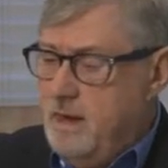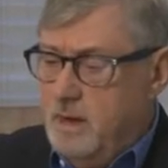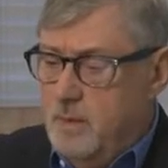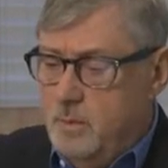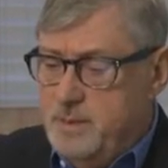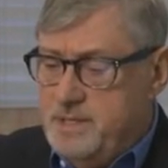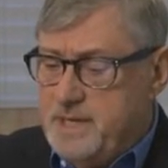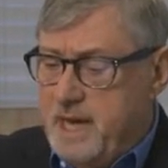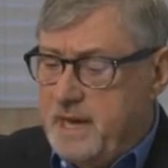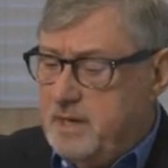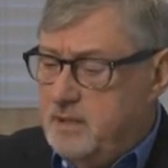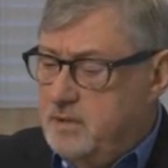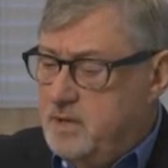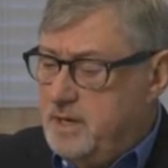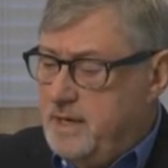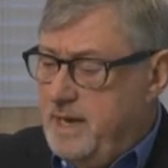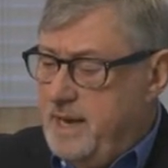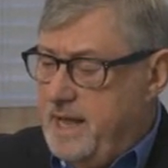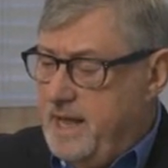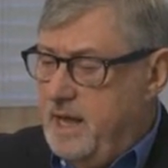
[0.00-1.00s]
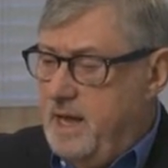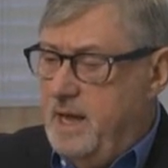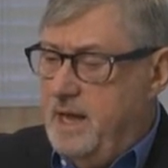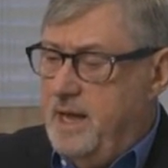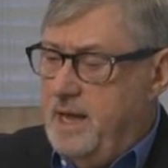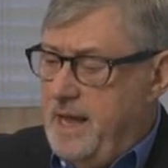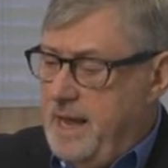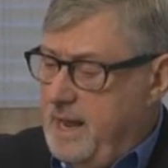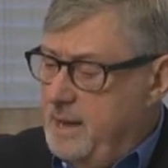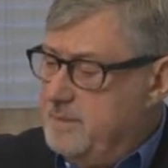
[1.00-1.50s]
We take a look at
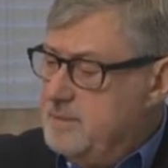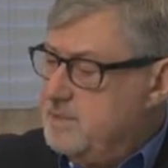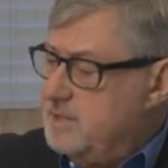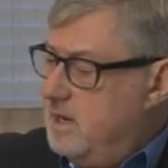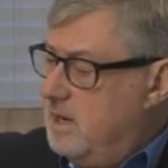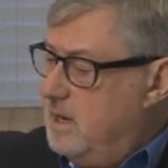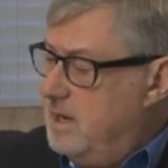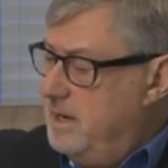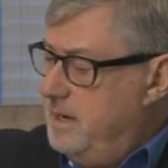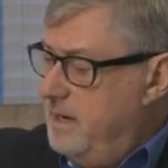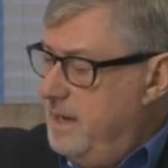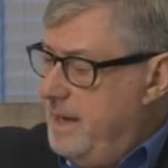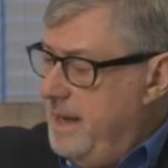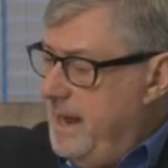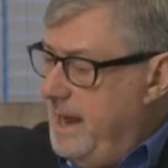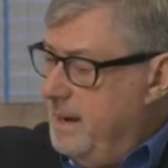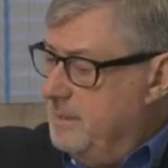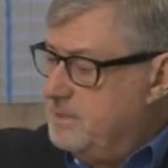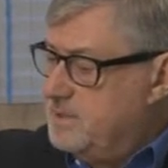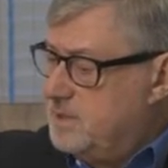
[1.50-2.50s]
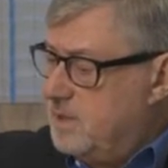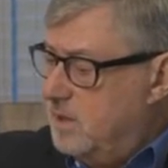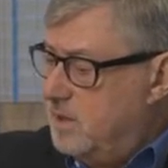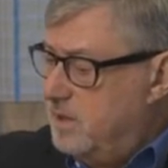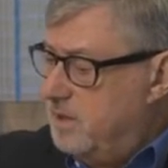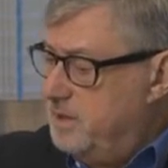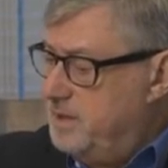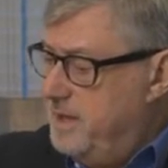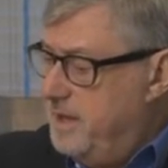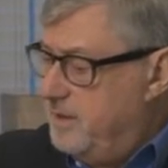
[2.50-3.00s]
Amazon. Amazon,
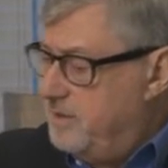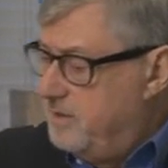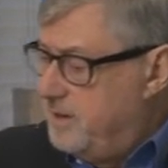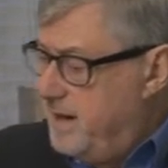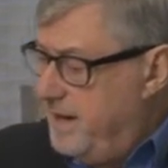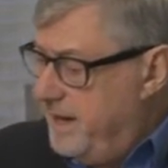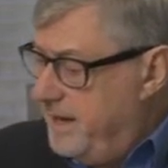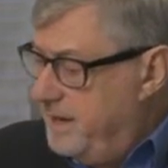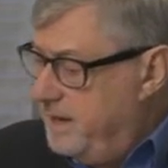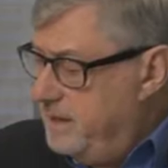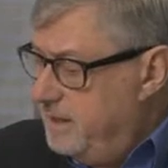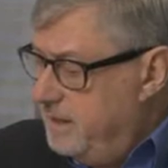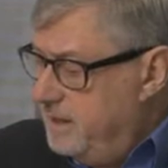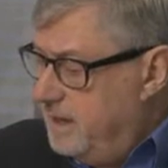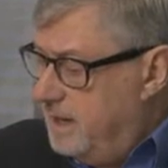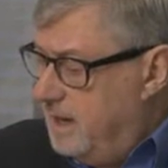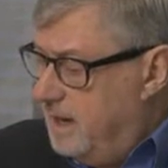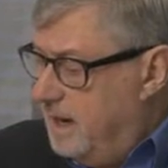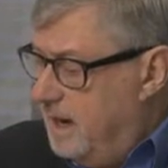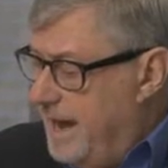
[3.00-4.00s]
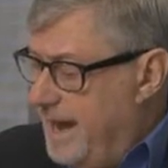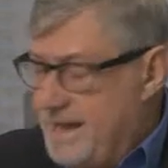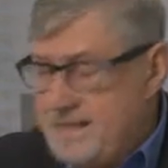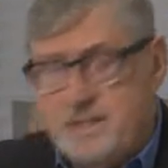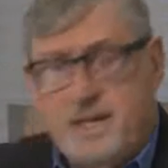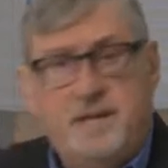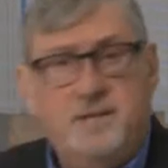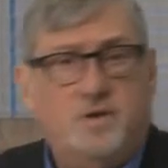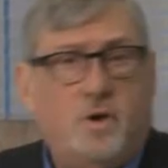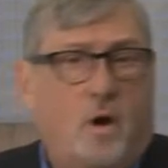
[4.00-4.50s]
on the other hand,
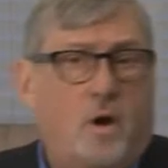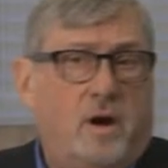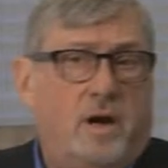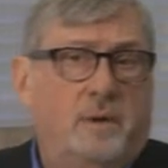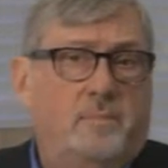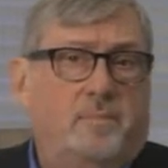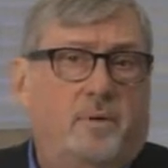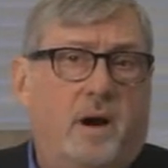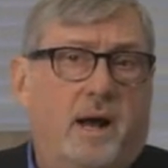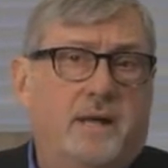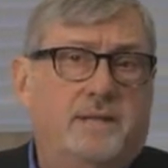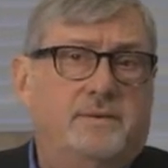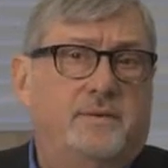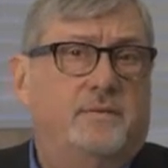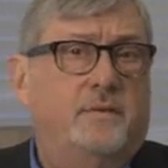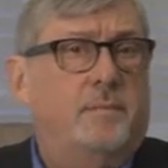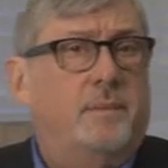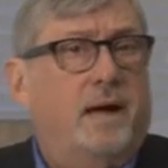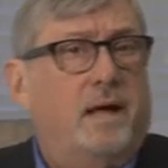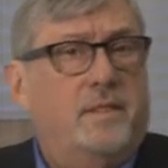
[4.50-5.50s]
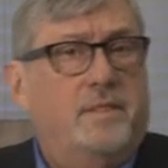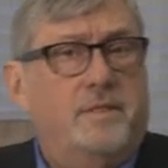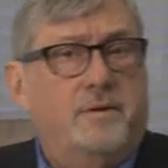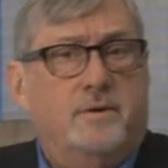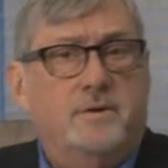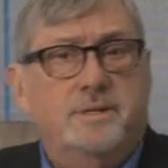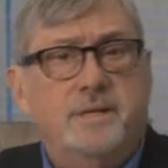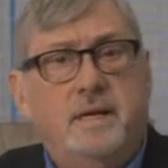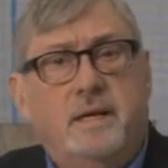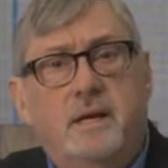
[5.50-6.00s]
has a target price of about
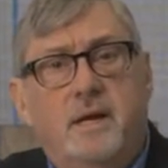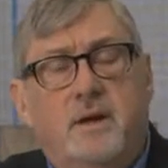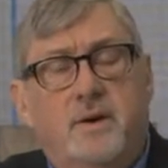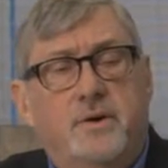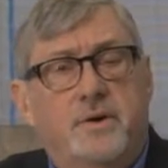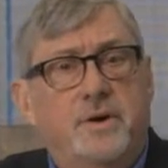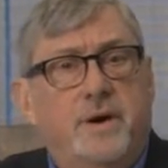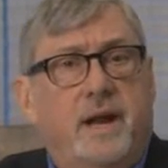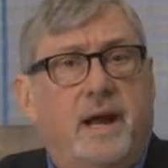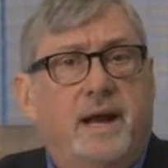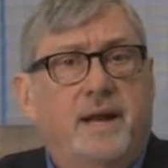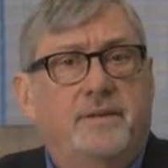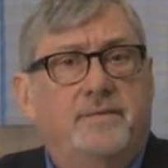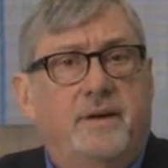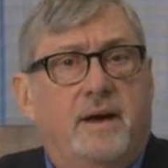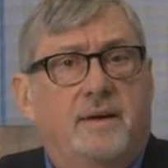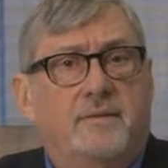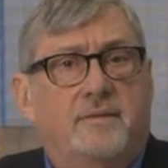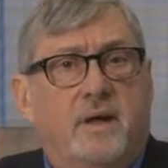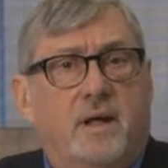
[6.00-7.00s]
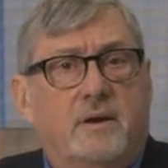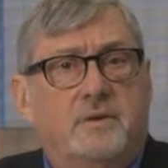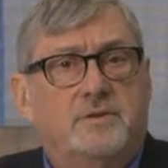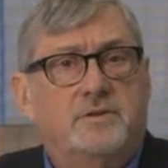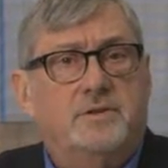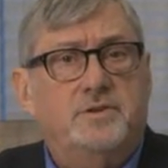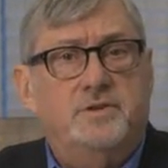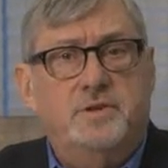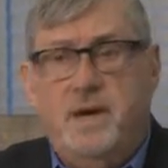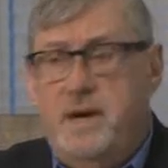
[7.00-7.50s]

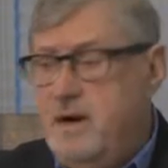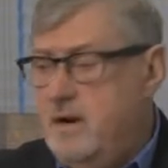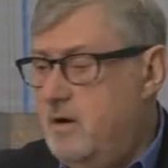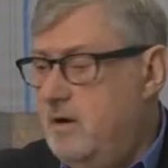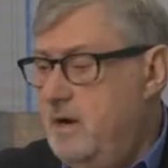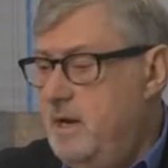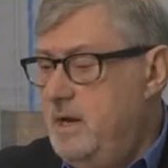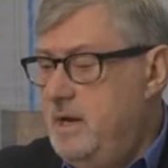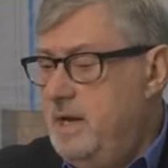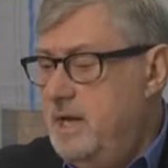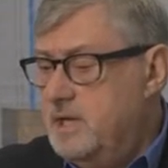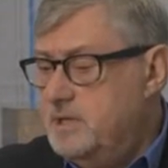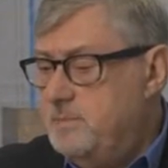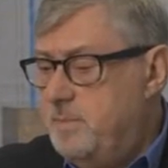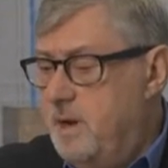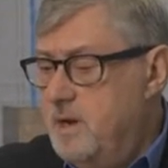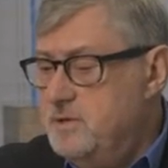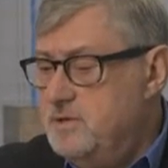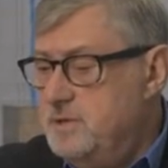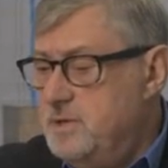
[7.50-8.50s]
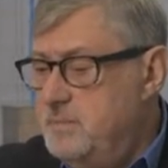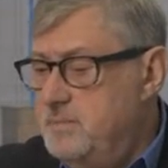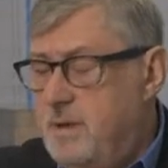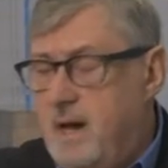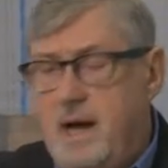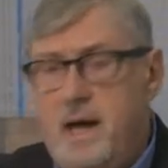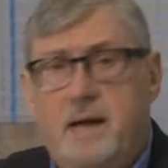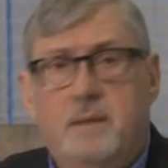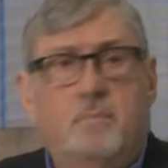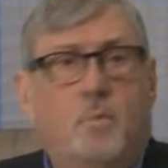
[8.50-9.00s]
$1,395 a share as posted
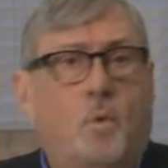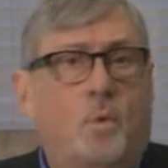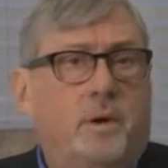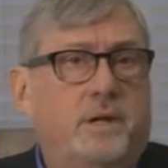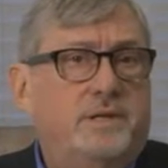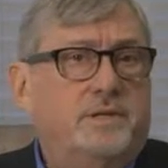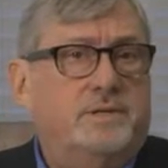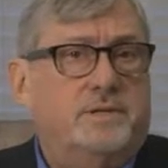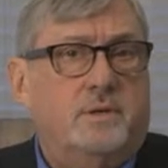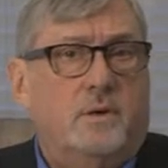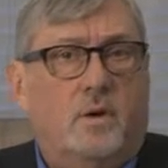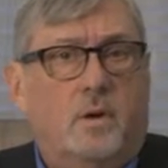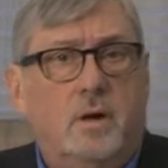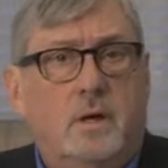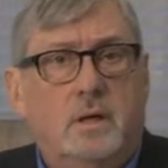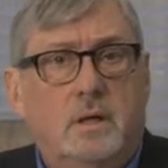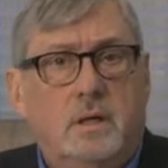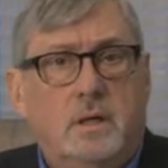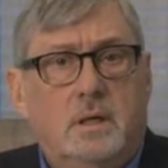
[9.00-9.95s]
by Morningstar.